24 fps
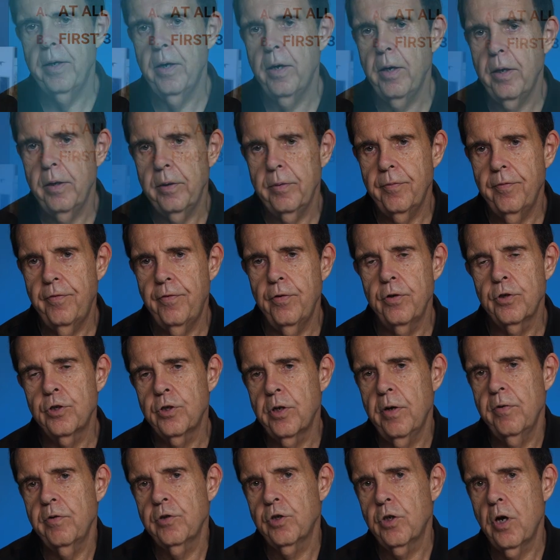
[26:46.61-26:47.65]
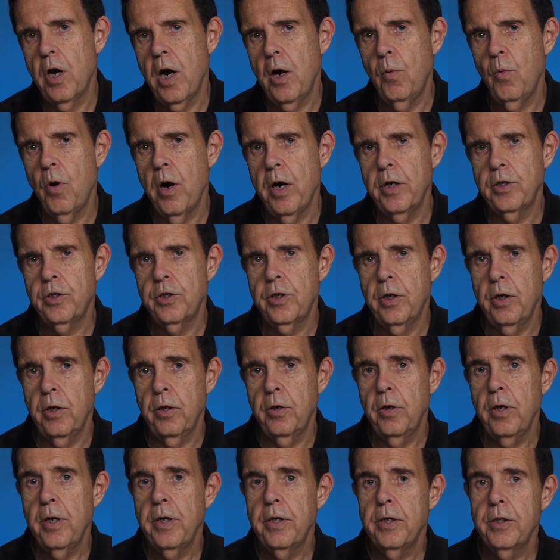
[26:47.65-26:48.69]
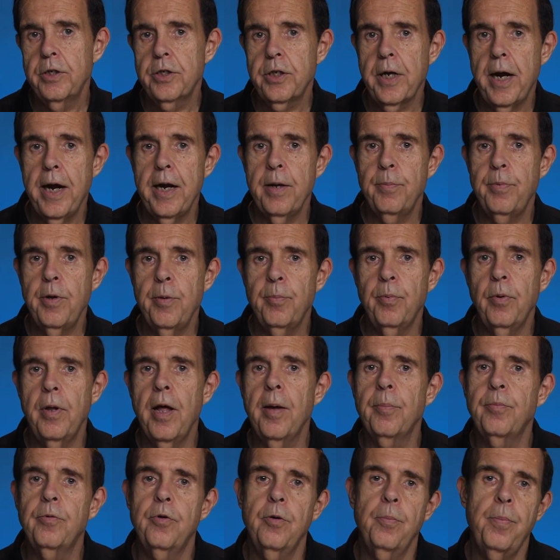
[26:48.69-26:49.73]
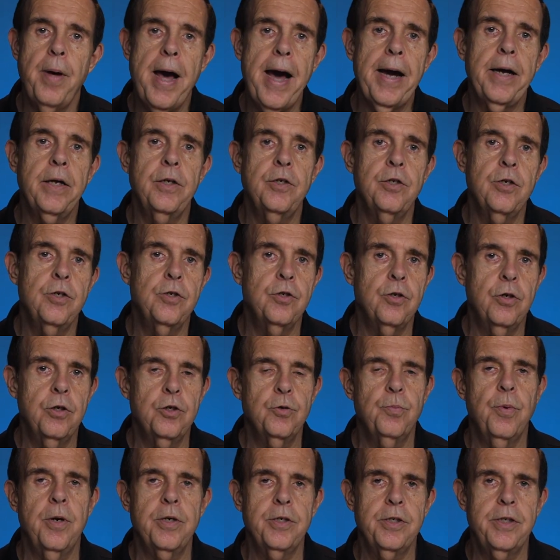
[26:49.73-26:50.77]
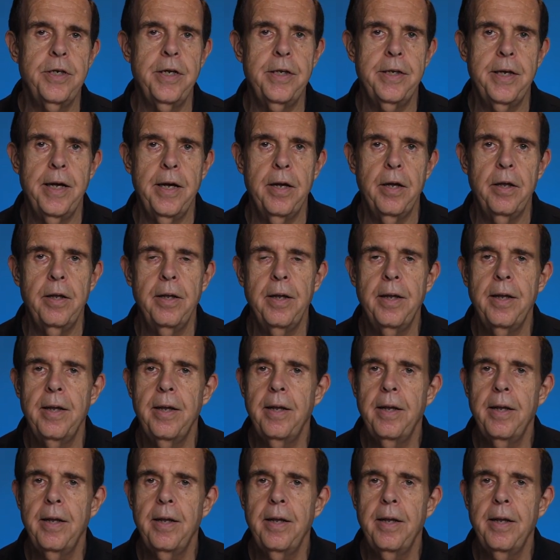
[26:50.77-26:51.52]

a full-service car wash that are signing people up to packages or express detail,